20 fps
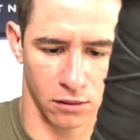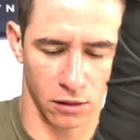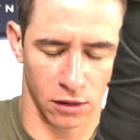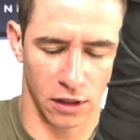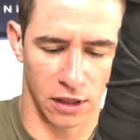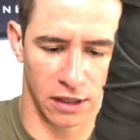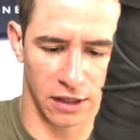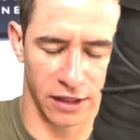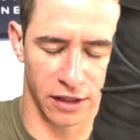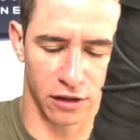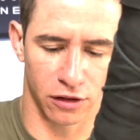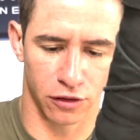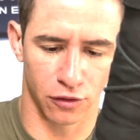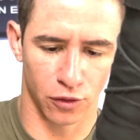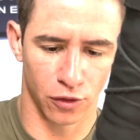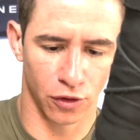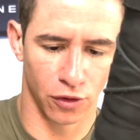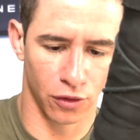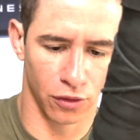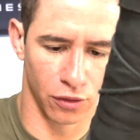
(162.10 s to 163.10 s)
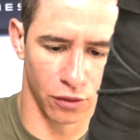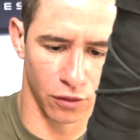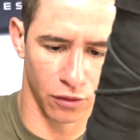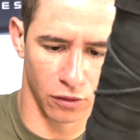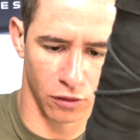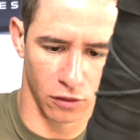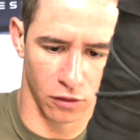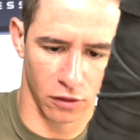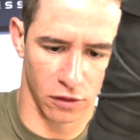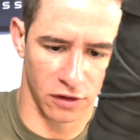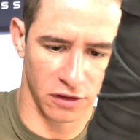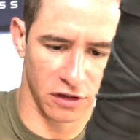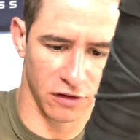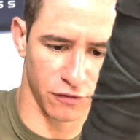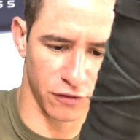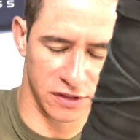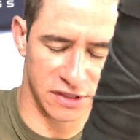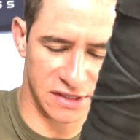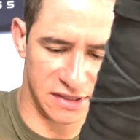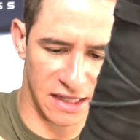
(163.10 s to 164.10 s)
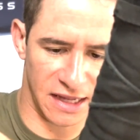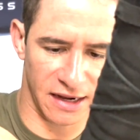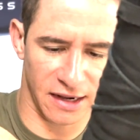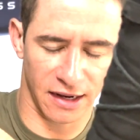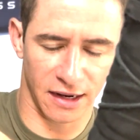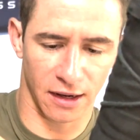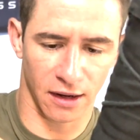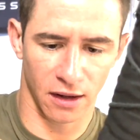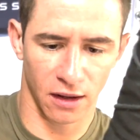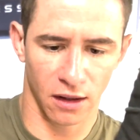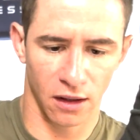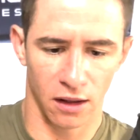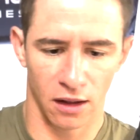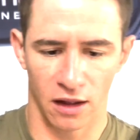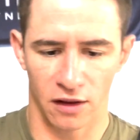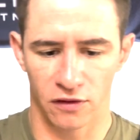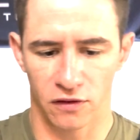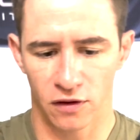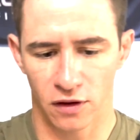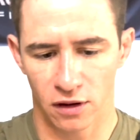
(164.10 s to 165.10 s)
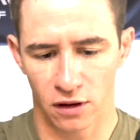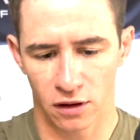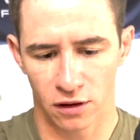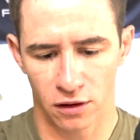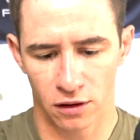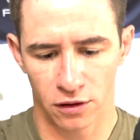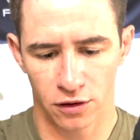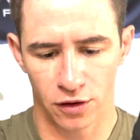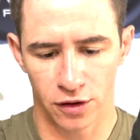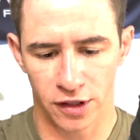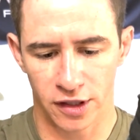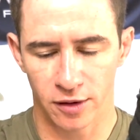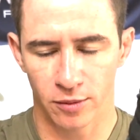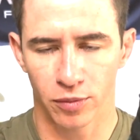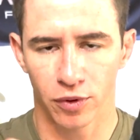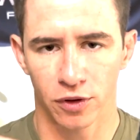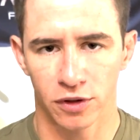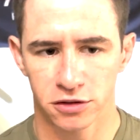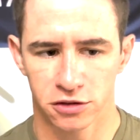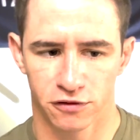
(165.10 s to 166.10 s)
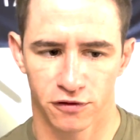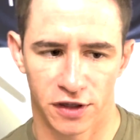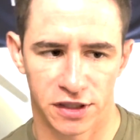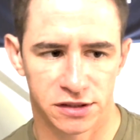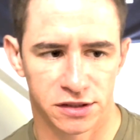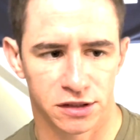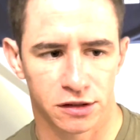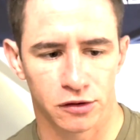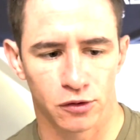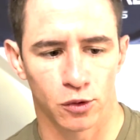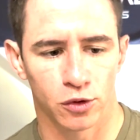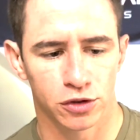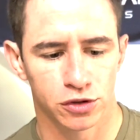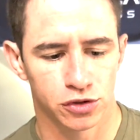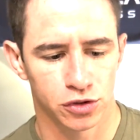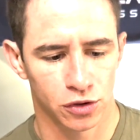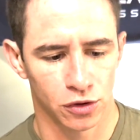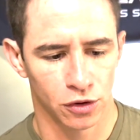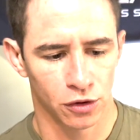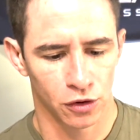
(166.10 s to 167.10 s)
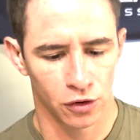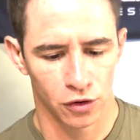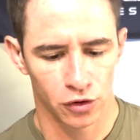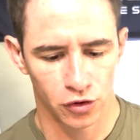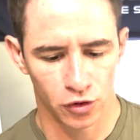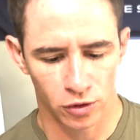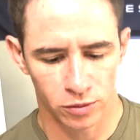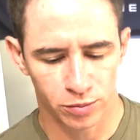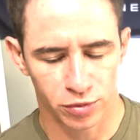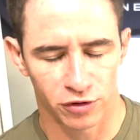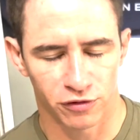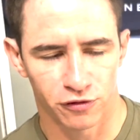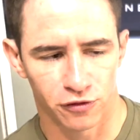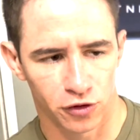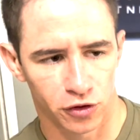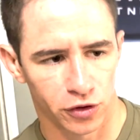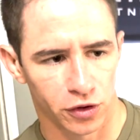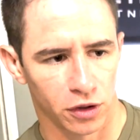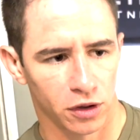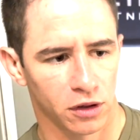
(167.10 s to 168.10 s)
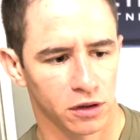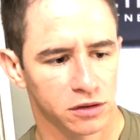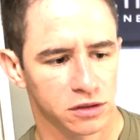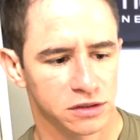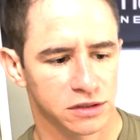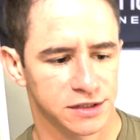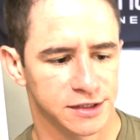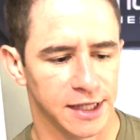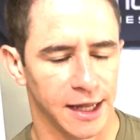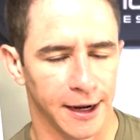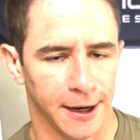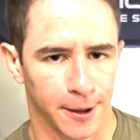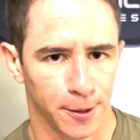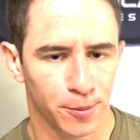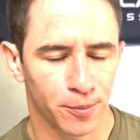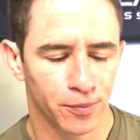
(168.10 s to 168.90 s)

click through different setting until your dimple is facing towards your preferred setting.